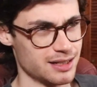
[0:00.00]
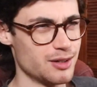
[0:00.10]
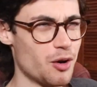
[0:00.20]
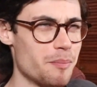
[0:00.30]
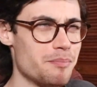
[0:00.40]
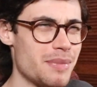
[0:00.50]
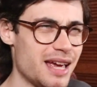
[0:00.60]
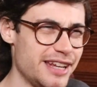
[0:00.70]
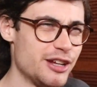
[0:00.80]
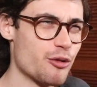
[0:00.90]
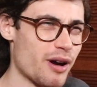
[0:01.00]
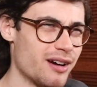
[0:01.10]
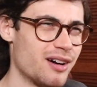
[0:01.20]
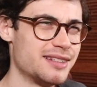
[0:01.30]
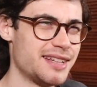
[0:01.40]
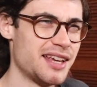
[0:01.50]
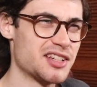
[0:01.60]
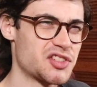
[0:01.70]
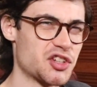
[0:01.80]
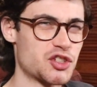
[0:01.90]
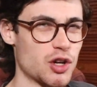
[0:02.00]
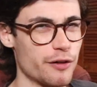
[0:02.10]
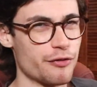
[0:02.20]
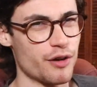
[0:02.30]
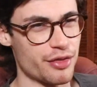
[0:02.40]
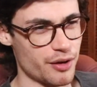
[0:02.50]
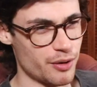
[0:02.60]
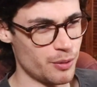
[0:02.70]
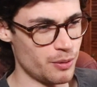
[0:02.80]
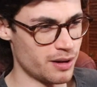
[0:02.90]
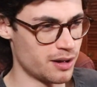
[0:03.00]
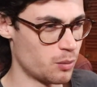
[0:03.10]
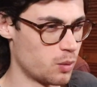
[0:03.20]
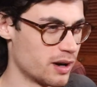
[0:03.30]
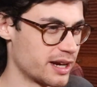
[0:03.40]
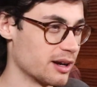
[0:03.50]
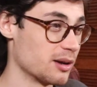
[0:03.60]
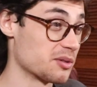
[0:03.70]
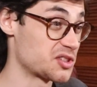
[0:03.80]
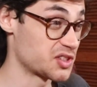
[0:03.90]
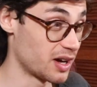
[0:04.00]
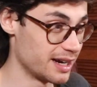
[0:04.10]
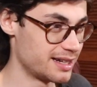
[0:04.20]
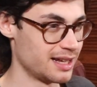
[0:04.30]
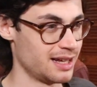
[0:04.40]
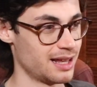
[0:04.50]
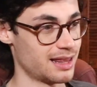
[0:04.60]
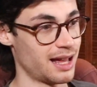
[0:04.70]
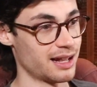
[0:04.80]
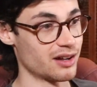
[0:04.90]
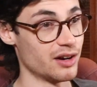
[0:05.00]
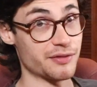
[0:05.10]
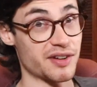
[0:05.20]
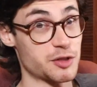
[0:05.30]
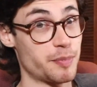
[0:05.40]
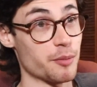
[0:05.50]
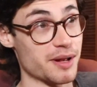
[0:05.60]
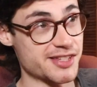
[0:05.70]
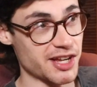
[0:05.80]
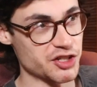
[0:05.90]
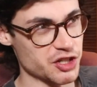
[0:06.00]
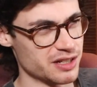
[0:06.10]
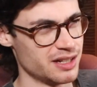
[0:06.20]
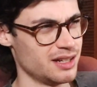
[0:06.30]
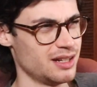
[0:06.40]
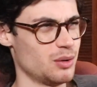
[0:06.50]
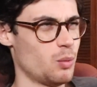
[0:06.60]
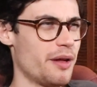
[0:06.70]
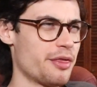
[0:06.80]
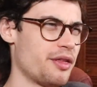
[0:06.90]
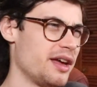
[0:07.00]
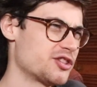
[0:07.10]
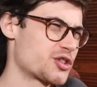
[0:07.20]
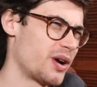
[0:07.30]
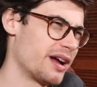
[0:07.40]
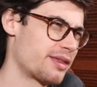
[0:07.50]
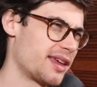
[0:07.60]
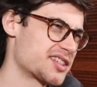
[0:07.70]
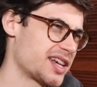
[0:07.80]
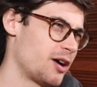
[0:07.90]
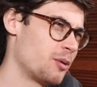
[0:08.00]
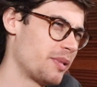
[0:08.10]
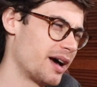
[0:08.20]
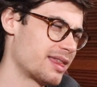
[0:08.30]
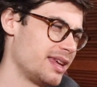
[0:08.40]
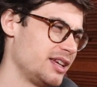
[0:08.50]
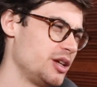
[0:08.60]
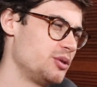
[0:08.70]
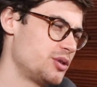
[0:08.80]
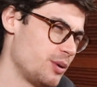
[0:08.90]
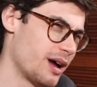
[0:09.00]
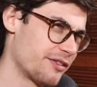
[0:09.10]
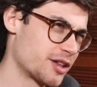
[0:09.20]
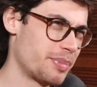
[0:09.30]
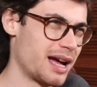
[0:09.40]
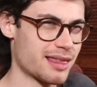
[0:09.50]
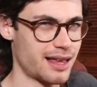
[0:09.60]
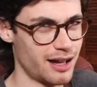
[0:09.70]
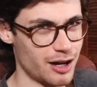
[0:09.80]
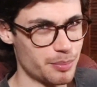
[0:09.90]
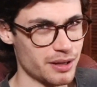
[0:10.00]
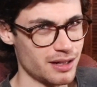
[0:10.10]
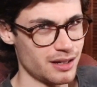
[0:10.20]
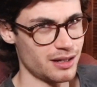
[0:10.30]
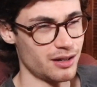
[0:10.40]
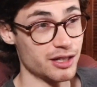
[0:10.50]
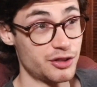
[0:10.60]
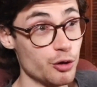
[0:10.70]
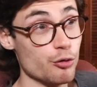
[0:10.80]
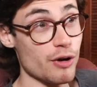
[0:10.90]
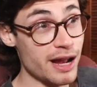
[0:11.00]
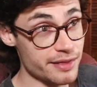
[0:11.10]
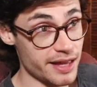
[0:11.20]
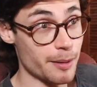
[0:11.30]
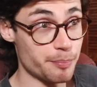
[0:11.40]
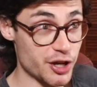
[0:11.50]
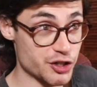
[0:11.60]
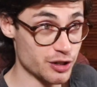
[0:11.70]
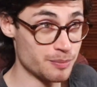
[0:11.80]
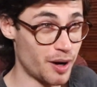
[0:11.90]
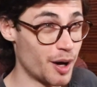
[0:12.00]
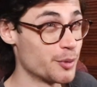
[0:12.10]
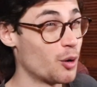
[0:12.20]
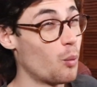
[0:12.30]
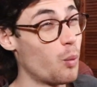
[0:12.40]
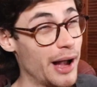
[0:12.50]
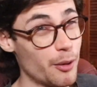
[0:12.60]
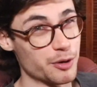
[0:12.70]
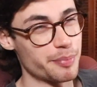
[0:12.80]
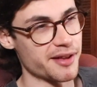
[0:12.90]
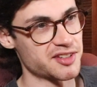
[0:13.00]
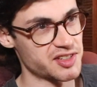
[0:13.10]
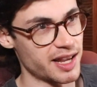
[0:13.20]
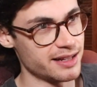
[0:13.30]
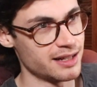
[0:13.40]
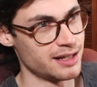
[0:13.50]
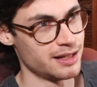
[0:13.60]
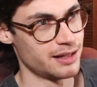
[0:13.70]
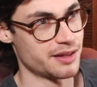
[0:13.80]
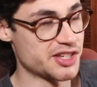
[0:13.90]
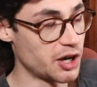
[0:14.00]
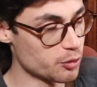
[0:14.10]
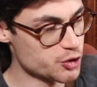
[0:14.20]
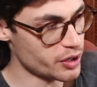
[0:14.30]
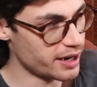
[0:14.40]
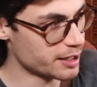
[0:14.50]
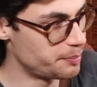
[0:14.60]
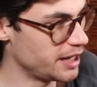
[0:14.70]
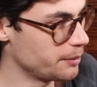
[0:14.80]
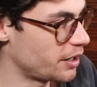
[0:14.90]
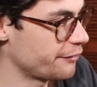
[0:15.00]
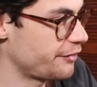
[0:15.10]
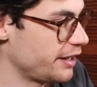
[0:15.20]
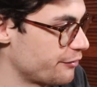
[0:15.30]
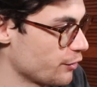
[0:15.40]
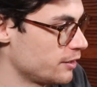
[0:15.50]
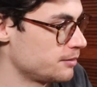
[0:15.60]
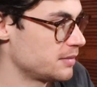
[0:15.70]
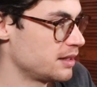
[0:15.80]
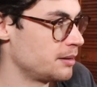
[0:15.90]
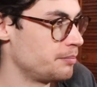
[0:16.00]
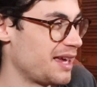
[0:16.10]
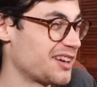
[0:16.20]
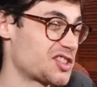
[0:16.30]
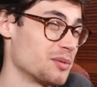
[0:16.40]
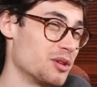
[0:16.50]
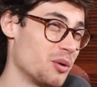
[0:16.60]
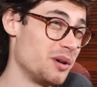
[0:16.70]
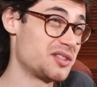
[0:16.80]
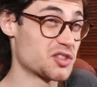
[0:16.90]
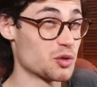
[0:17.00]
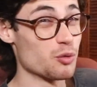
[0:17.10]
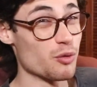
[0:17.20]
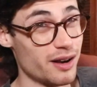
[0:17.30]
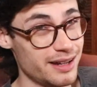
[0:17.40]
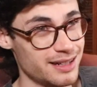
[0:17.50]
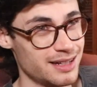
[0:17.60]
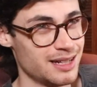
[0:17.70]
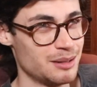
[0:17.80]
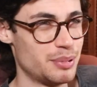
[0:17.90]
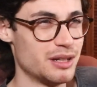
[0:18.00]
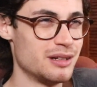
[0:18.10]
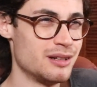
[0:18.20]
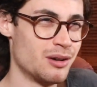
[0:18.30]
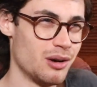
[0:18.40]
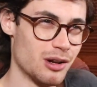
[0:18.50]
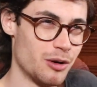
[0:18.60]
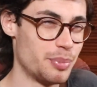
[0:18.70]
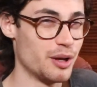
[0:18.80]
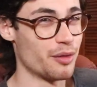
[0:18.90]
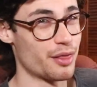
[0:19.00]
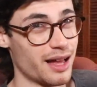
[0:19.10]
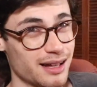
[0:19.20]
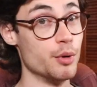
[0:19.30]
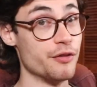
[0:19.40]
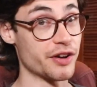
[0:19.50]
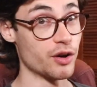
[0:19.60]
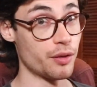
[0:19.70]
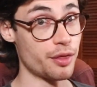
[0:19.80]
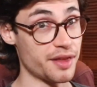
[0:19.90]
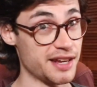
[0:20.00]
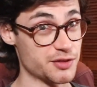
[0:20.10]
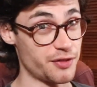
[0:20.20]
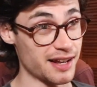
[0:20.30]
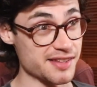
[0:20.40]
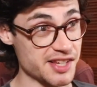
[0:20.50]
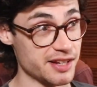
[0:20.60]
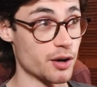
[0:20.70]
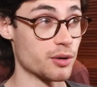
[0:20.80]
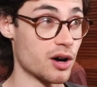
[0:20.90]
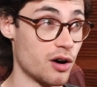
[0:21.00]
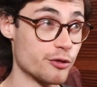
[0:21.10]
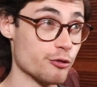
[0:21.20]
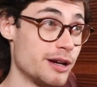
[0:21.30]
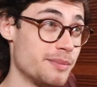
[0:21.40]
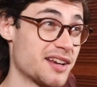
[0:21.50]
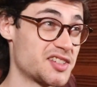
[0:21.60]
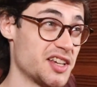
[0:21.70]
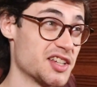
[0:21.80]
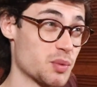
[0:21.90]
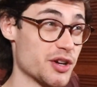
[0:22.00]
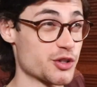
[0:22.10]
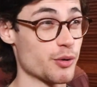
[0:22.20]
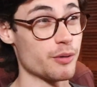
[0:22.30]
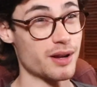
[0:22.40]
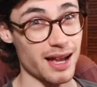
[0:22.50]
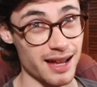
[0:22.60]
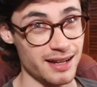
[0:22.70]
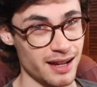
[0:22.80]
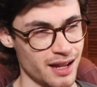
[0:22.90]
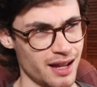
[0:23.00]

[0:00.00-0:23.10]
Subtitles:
Not many great ideas to show for it though, working alongside that kind of experimentation. One thing, trying things out, but I think you do have to back that up. I do rate the ambition, but I'm not wowed per se. The title track being my favourite, Make Some Noise is alright, but not a lot beyond that. Moving on, these Valentino Khan remixes, which are okay.